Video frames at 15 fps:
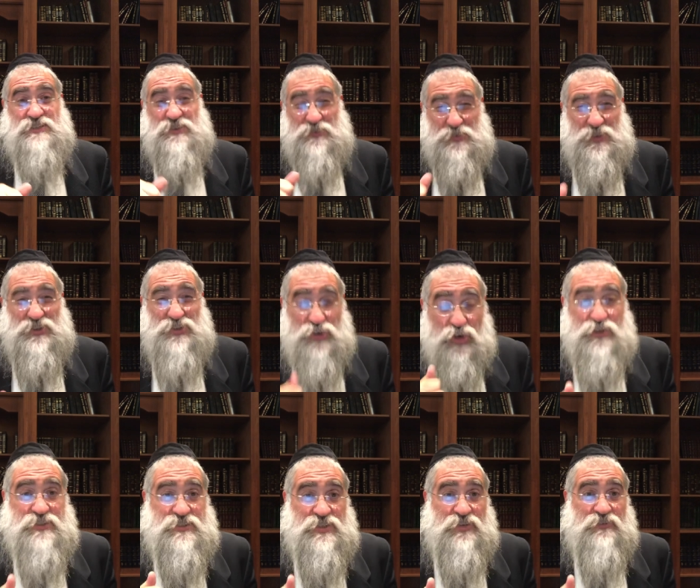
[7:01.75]
the difference between
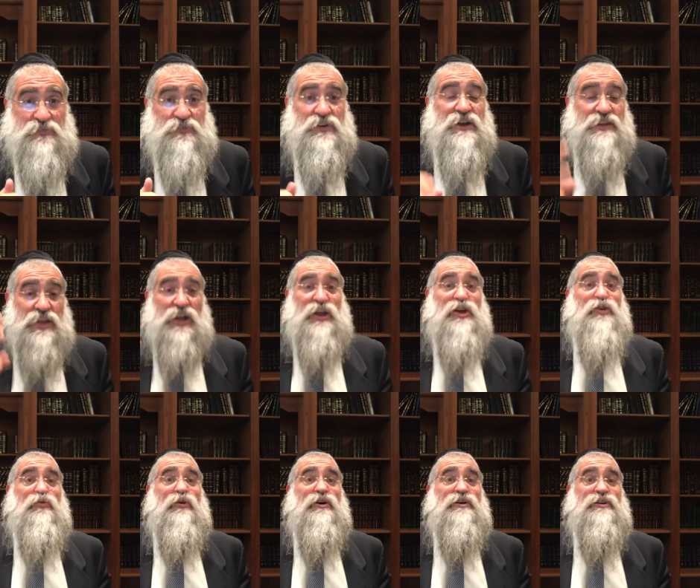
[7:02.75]
Yosef, that he
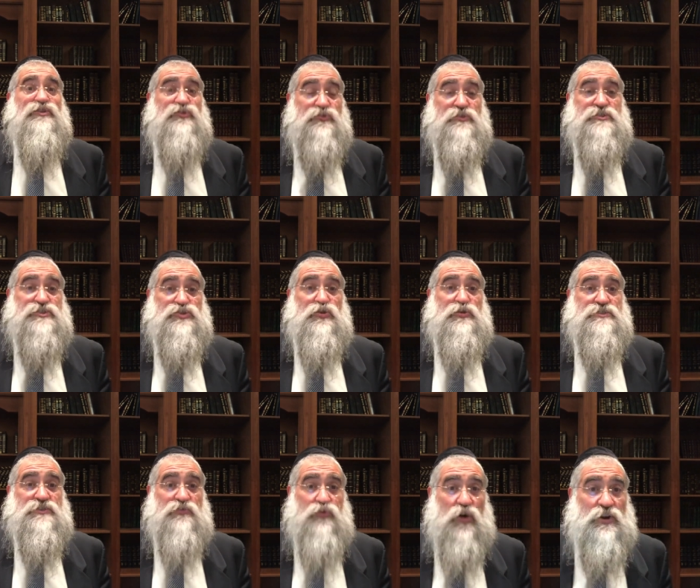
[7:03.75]
was from the
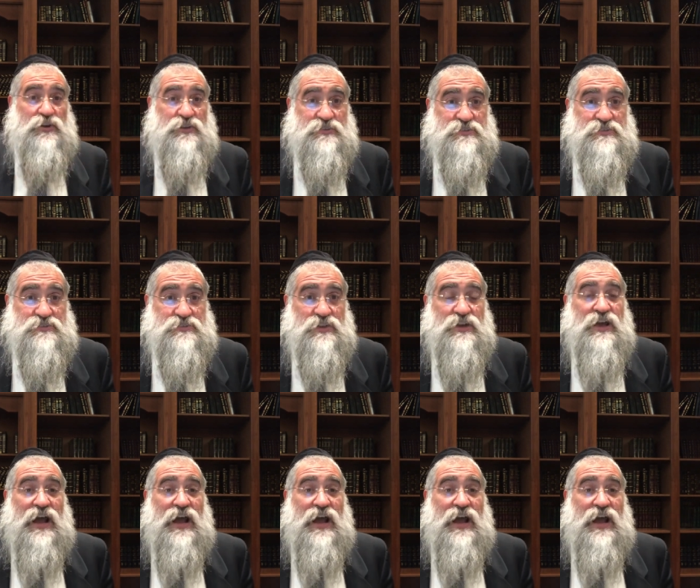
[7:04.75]
source of oneness,